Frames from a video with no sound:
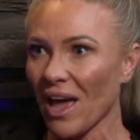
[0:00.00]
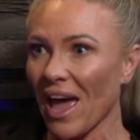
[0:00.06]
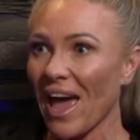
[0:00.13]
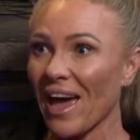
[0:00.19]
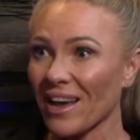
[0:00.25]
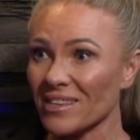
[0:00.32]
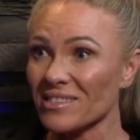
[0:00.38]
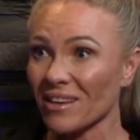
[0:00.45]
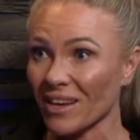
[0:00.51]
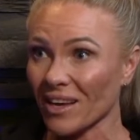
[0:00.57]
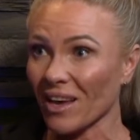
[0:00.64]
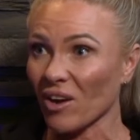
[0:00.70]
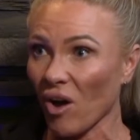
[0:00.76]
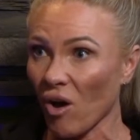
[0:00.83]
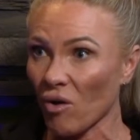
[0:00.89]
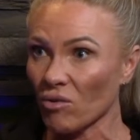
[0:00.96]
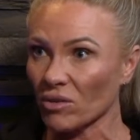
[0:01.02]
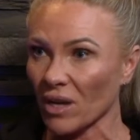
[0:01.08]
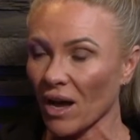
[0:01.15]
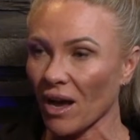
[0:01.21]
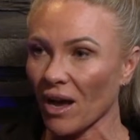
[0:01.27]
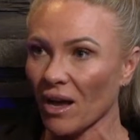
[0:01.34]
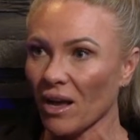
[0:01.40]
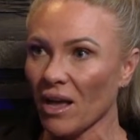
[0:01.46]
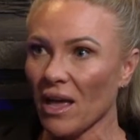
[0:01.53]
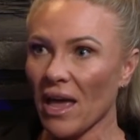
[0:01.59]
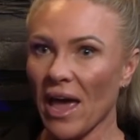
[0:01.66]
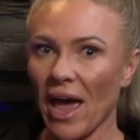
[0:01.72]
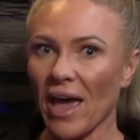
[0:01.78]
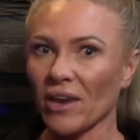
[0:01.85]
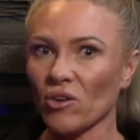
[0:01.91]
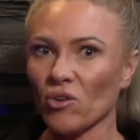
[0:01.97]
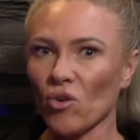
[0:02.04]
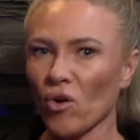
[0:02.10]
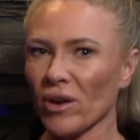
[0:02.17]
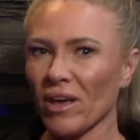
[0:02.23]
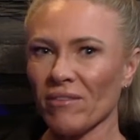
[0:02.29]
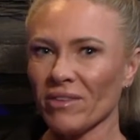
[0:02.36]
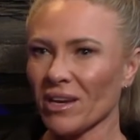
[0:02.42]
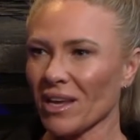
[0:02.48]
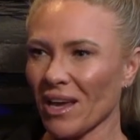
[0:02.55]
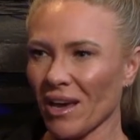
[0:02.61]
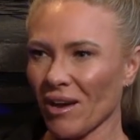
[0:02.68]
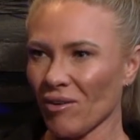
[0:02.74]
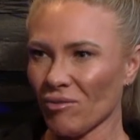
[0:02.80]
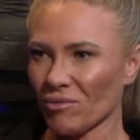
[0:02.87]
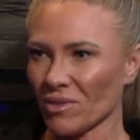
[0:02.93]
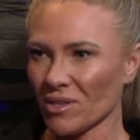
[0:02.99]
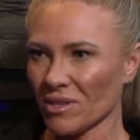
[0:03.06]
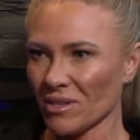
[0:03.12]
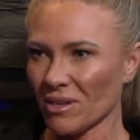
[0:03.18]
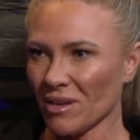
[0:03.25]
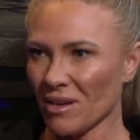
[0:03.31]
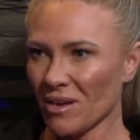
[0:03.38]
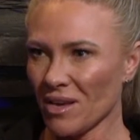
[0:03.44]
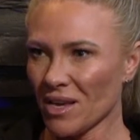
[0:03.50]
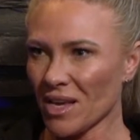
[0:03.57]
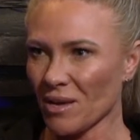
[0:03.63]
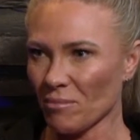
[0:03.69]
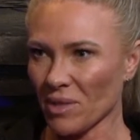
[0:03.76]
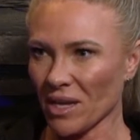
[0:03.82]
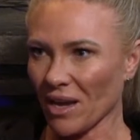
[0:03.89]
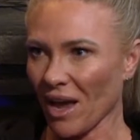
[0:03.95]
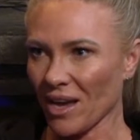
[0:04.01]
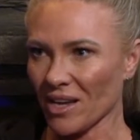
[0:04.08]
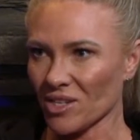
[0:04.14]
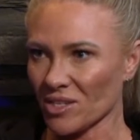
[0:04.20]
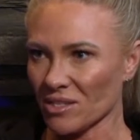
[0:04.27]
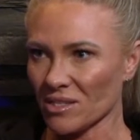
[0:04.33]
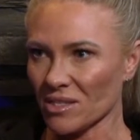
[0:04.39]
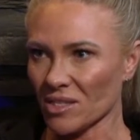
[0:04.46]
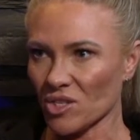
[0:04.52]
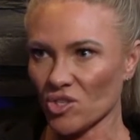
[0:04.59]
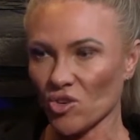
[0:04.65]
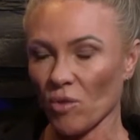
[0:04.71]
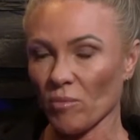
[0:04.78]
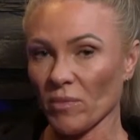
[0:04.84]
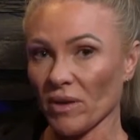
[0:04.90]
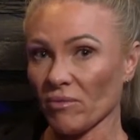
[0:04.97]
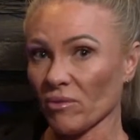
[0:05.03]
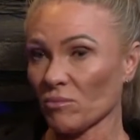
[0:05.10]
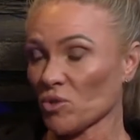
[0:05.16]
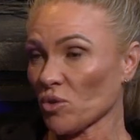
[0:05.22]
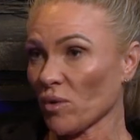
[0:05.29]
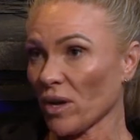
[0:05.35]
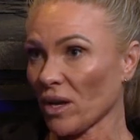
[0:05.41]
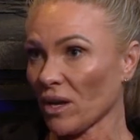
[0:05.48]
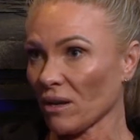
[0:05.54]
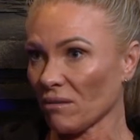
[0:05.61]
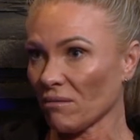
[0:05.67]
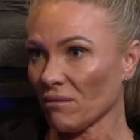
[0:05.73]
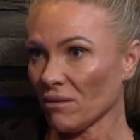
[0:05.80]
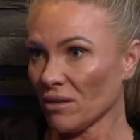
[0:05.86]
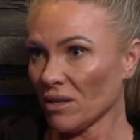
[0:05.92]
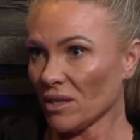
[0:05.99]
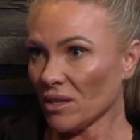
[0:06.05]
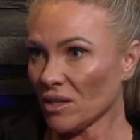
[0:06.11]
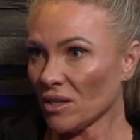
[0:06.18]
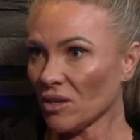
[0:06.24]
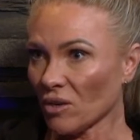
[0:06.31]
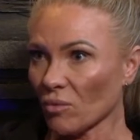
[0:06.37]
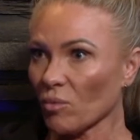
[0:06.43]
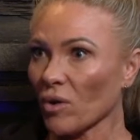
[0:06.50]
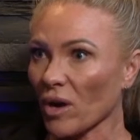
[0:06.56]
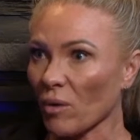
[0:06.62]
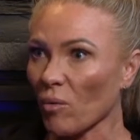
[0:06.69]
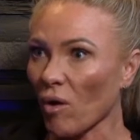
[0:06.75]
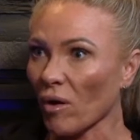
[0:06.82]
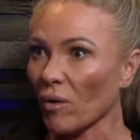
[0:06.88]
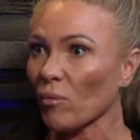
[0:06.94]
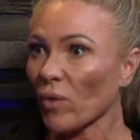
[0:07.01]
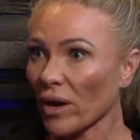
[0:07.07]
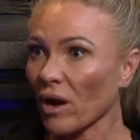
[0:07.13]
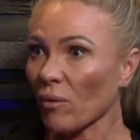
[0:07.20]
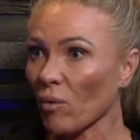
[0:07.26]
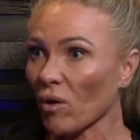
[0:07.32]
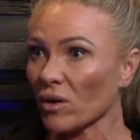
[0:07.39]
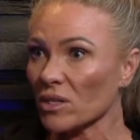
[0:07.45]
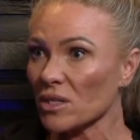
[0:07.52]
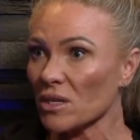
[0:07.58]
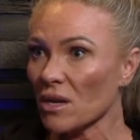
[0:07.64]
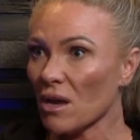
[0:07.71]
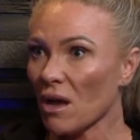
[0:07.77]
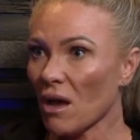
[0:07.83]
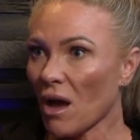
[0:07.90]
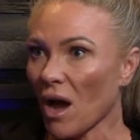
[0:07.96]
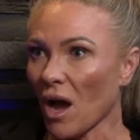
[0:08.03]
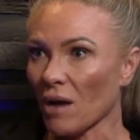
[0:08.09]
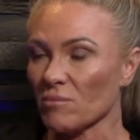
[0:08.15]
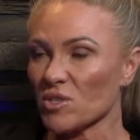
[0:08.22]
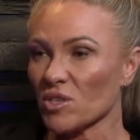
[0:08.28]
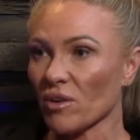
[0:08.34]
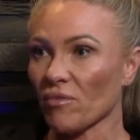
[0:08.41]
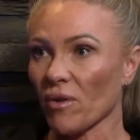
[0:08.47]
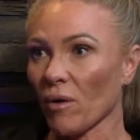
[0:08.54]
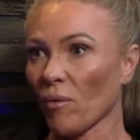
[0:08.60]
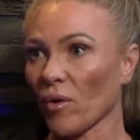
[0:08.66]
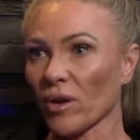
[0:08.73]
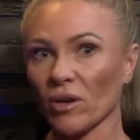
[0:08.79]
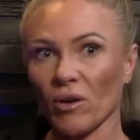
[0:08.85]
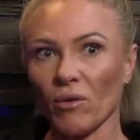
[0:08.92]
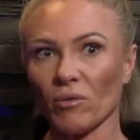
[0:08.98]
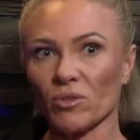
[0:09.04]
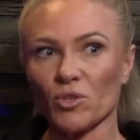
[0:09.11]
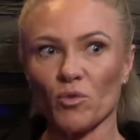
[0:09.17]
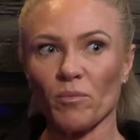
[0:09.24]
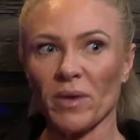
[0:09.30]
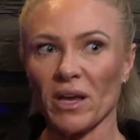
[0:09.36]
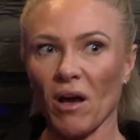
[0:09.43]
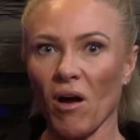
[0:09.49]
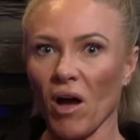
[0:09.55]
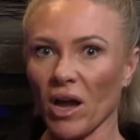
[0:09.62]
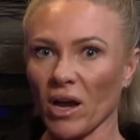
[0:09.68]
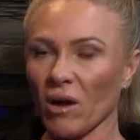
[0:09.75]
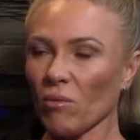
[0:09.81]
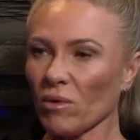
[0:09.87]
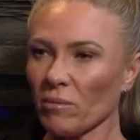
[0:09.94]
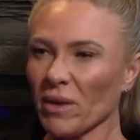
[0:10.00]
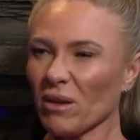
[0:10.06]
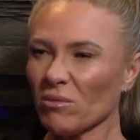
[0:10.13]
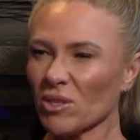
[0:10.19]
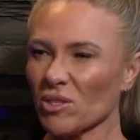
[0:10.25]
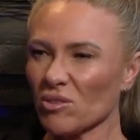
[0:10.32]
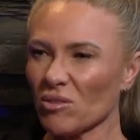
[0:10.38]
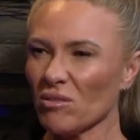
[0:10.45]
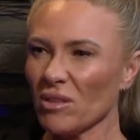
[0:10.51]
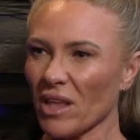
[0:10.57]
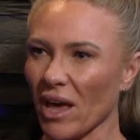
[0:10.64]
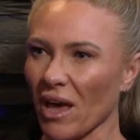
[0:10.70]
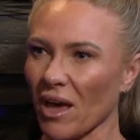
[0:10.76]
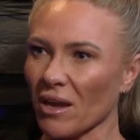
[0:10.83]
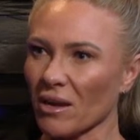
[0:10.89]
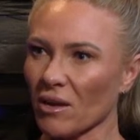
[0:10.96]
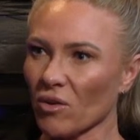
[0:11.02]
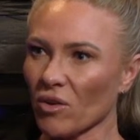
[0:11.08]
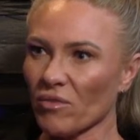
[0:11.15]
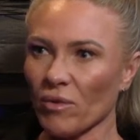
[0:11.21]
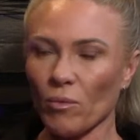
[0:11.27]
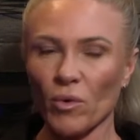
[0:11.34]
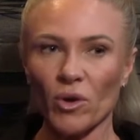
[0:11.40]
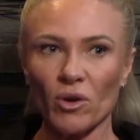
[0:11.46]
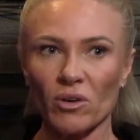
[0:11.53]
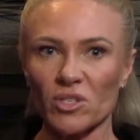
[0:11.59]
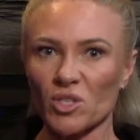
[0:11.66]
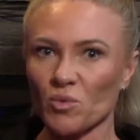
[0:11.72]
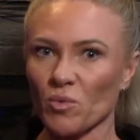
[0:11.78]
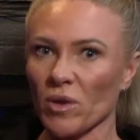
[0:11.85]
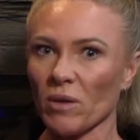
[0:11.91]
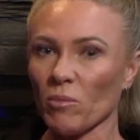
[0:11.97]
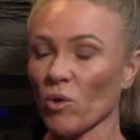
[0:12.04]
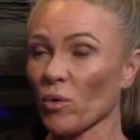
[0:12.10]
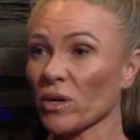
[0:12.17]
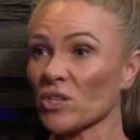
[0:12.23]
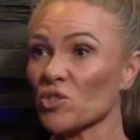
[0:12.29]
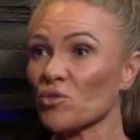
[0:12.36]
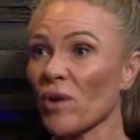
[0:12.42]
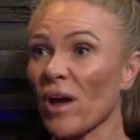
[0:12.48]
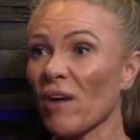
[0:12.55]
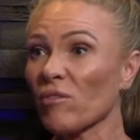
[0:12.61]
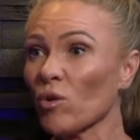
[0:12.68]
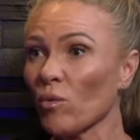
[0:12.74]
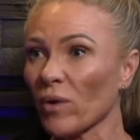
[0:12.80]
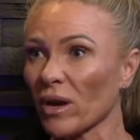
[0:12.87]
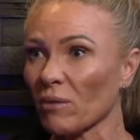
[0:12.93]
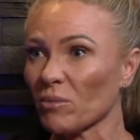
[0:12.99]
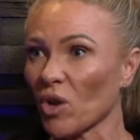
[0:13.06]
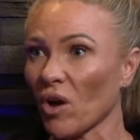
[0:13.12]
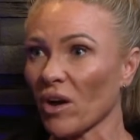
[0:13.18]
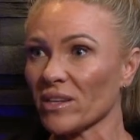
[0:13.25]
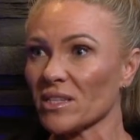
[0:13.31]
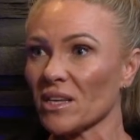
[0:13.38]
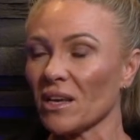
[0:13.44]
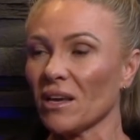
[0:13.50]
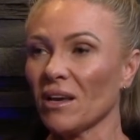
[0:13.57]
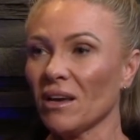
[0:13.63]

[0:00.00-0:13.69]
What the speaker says: as I get older and not have any health implications that stop me from doing, what I want when I want. So if I want to go and do a big hike, I want to be able to do that. Or if I want to go swim or want to travel when I'm 90,